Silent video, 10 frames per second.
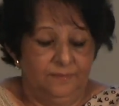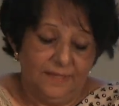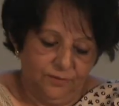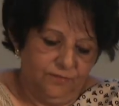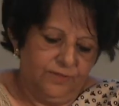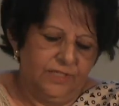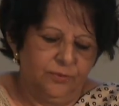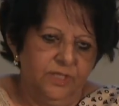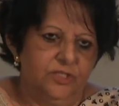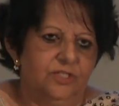Thank you for
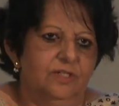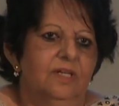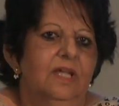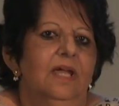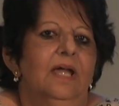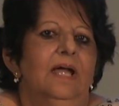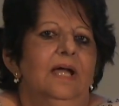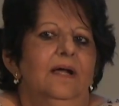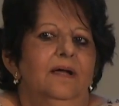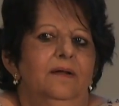that question.
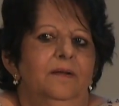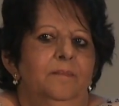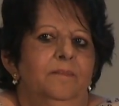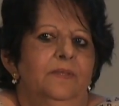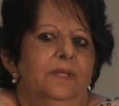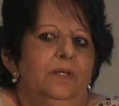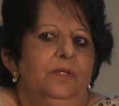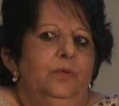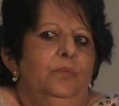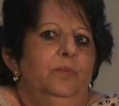Um,
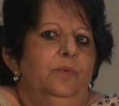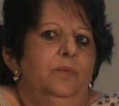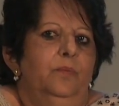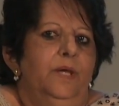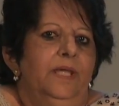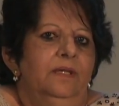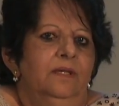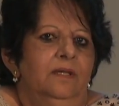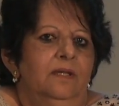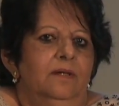you know,
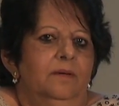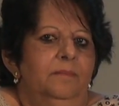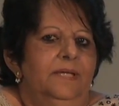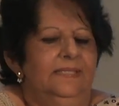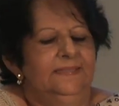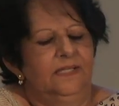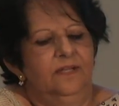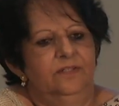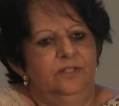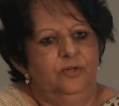when um,
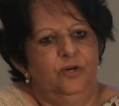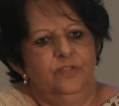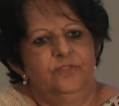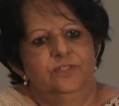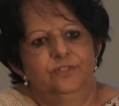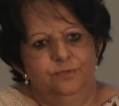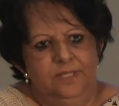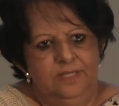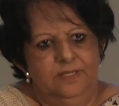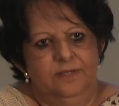Alexander crossed into
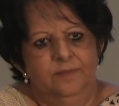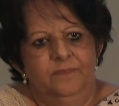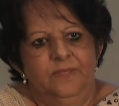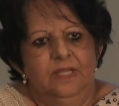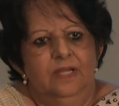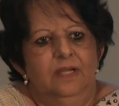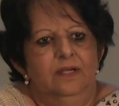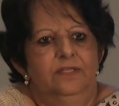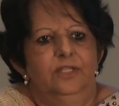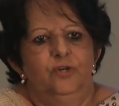India,
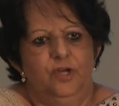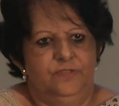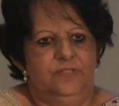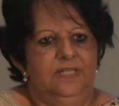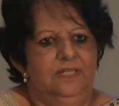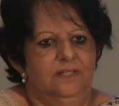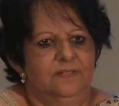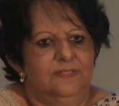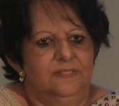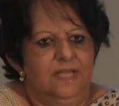uh, he crossed the
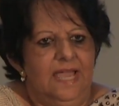Indus.